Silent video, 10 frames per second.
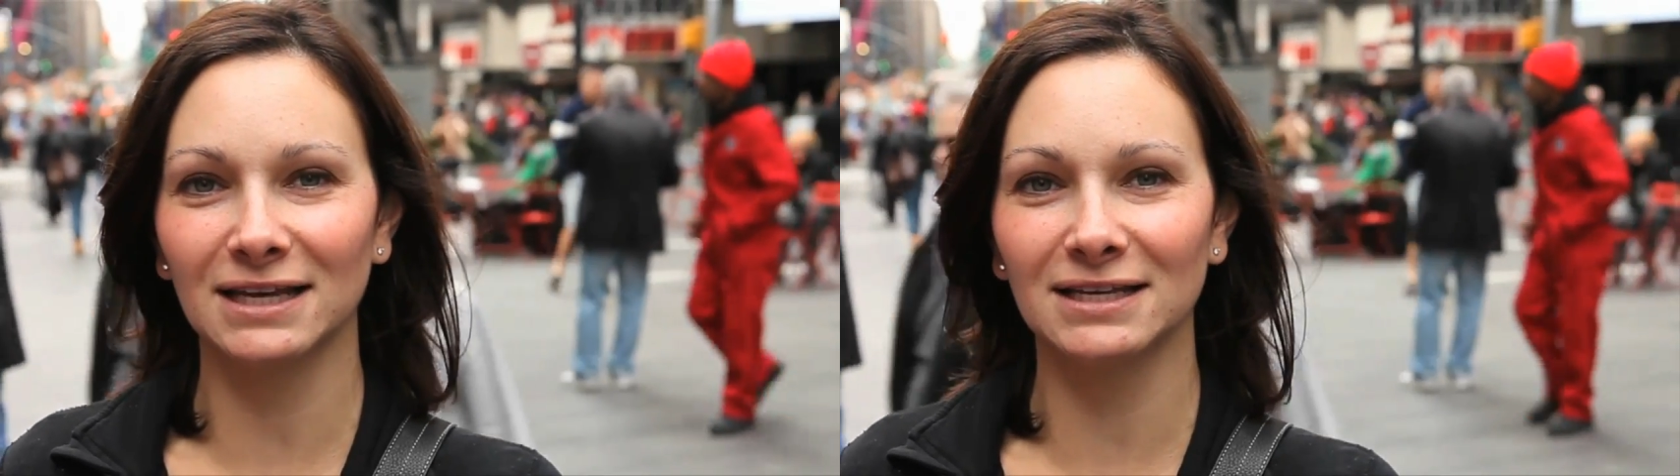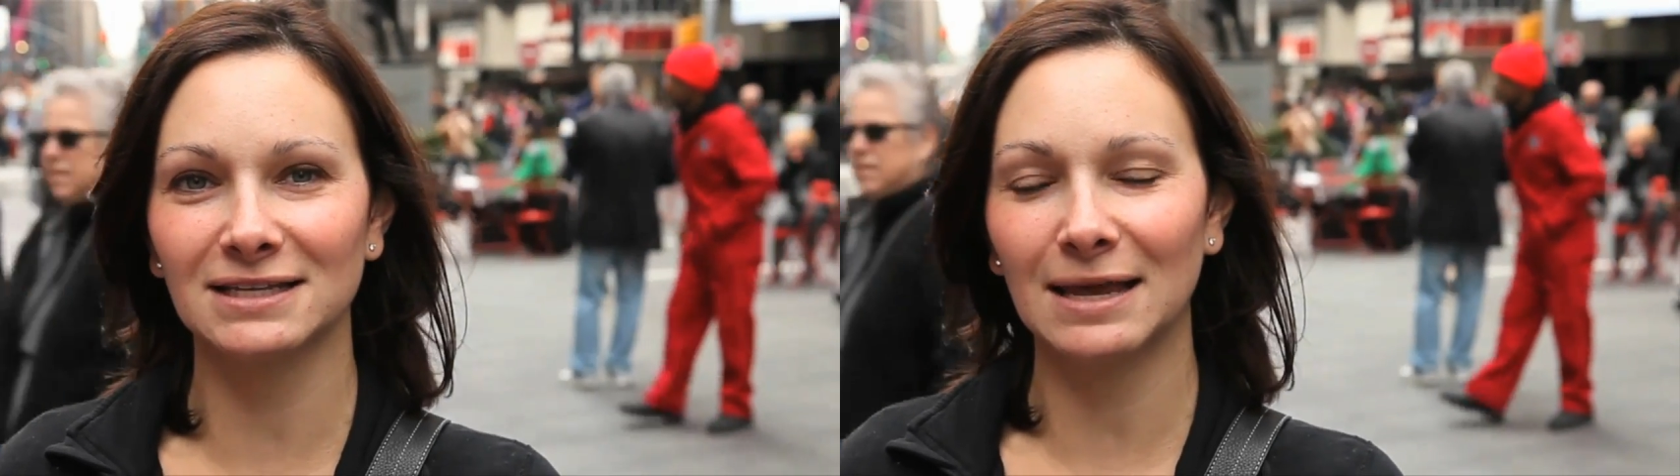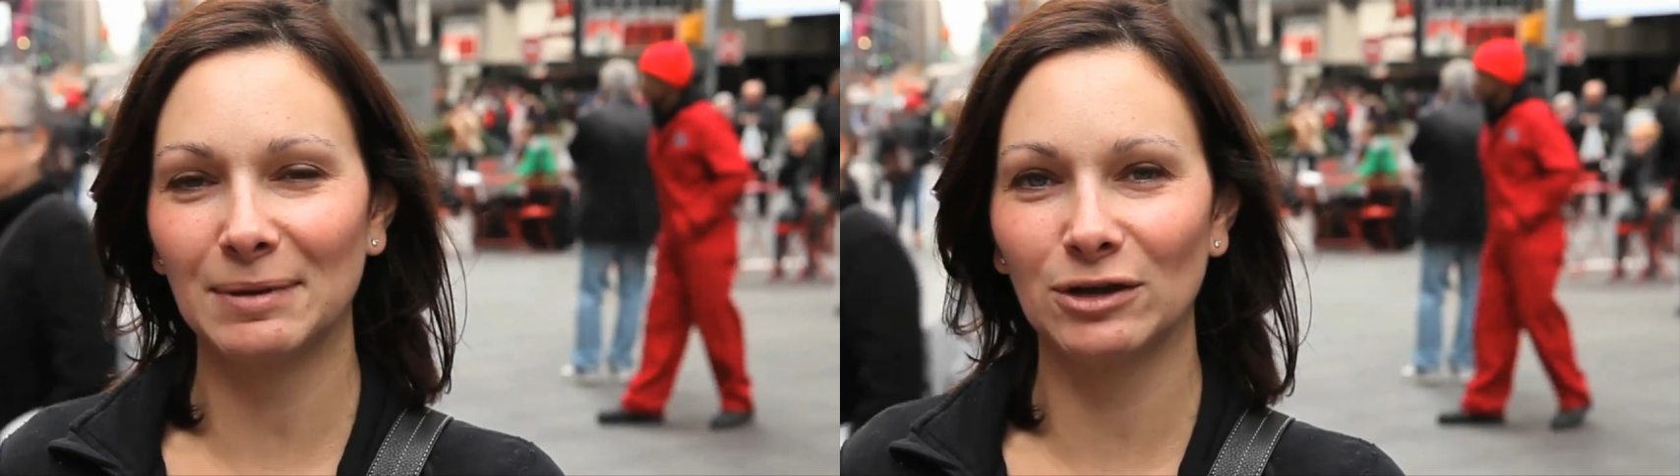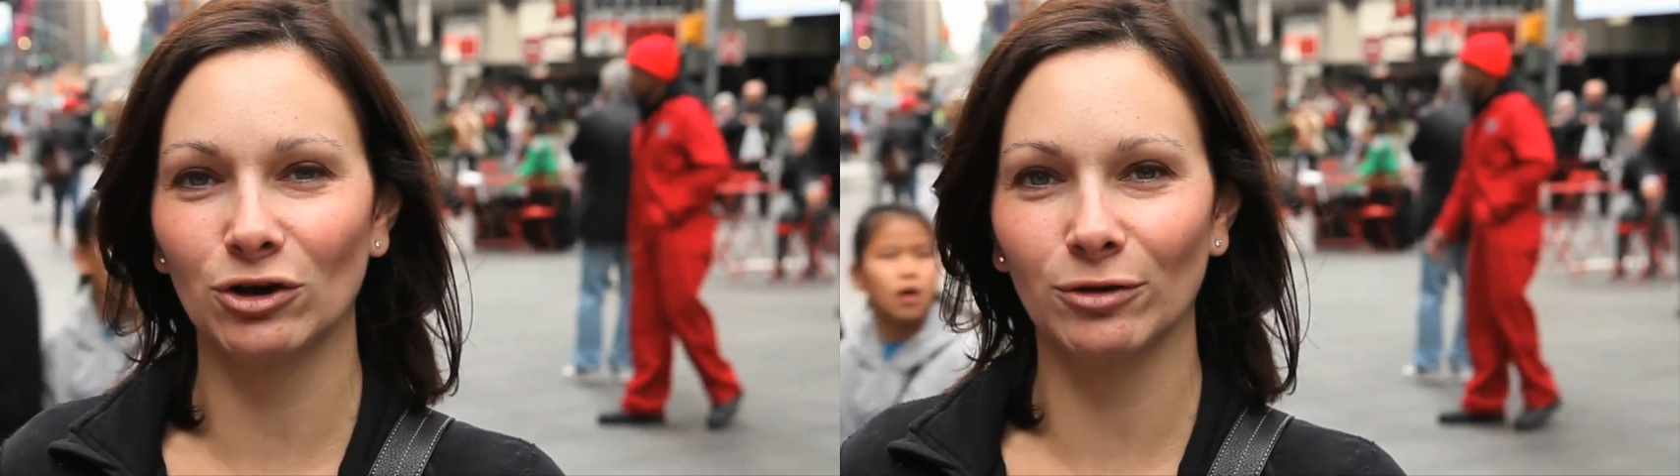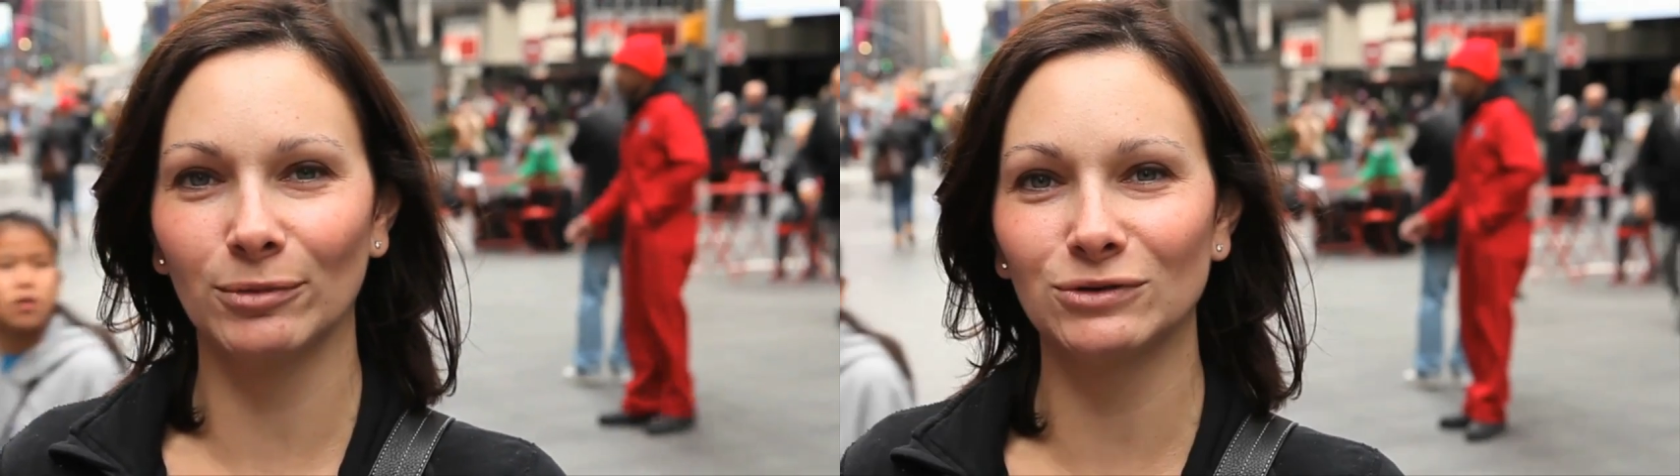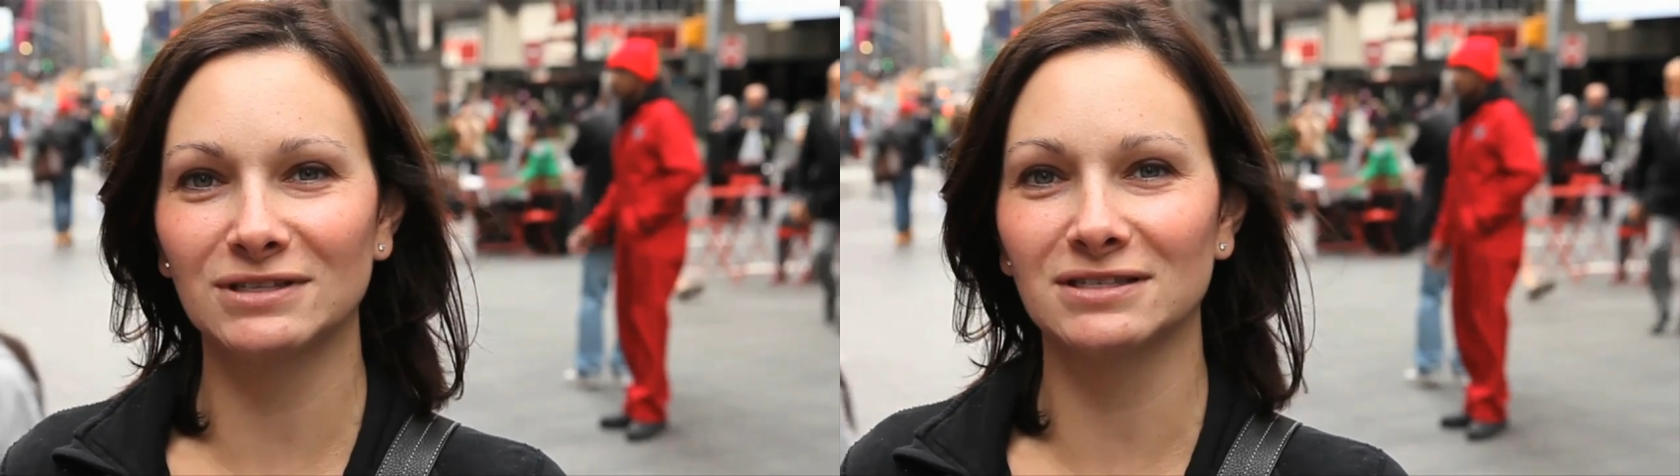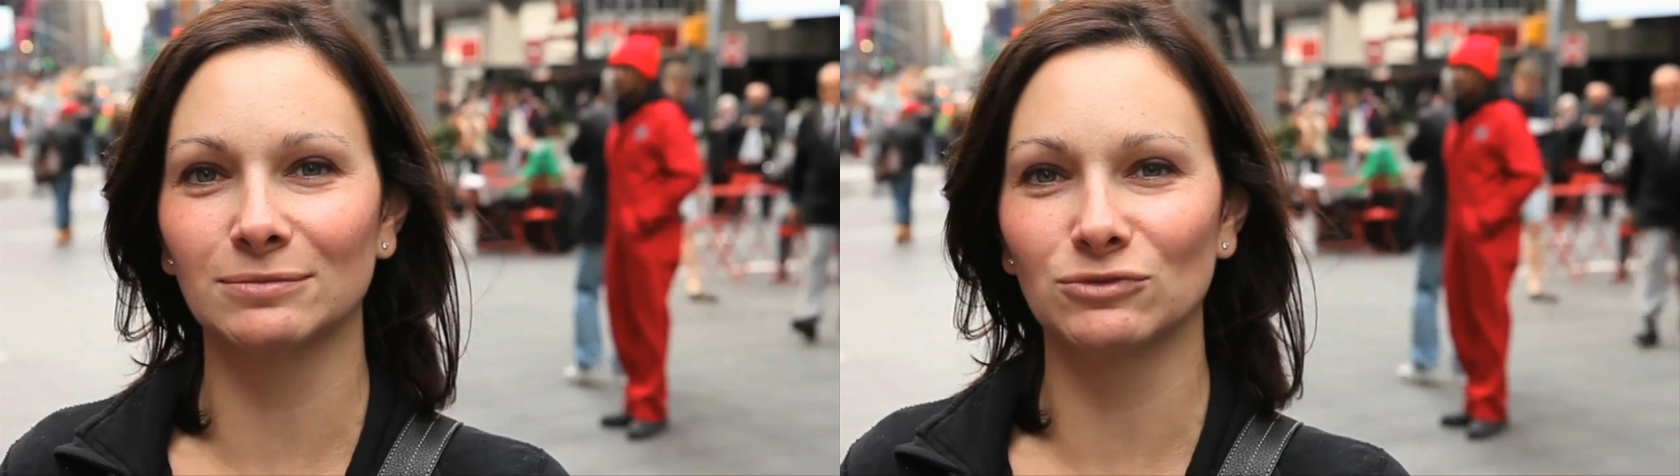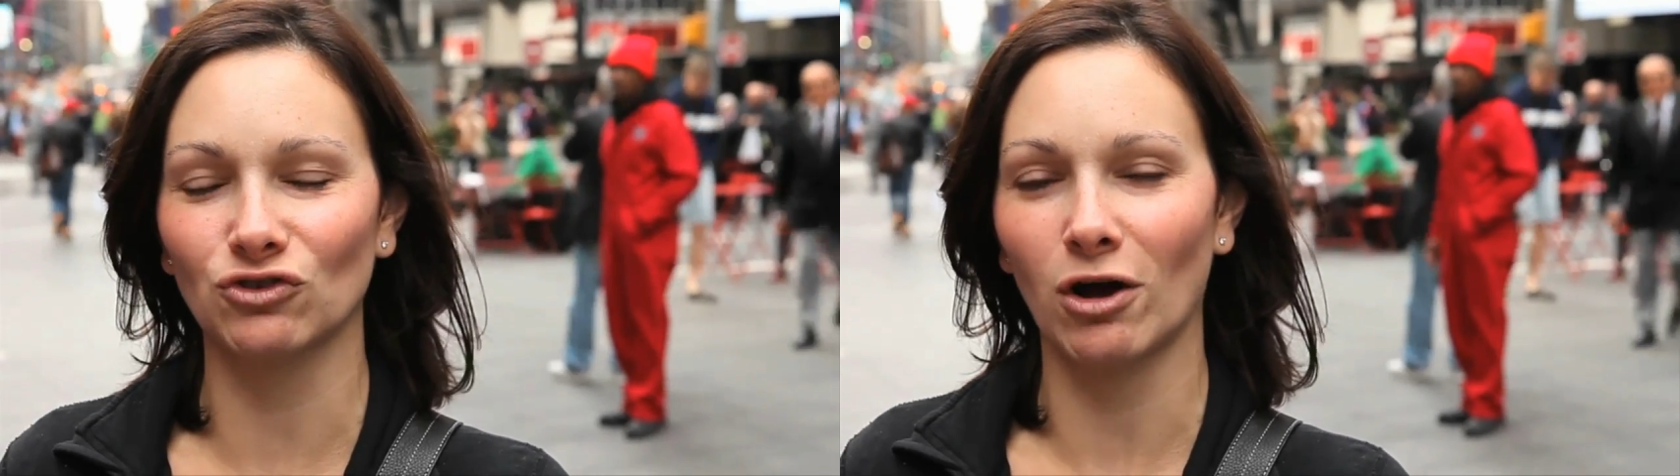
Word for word: is keeping your immune system